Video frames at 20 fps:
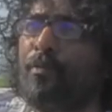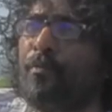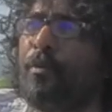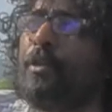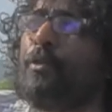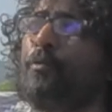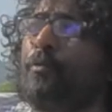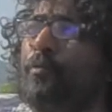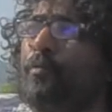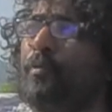
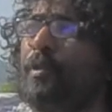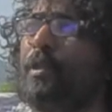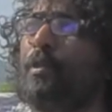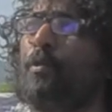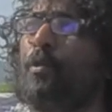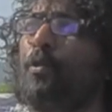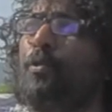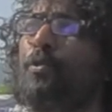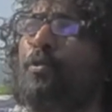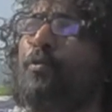Why do
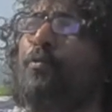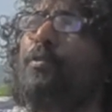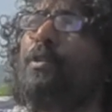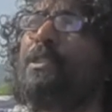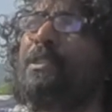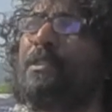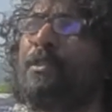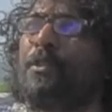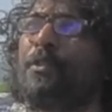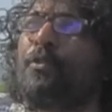we go
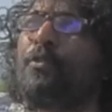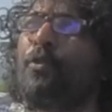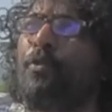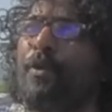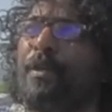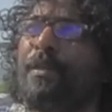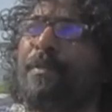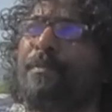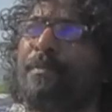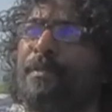towards
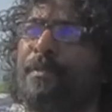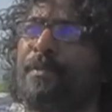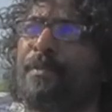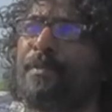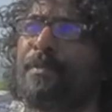story?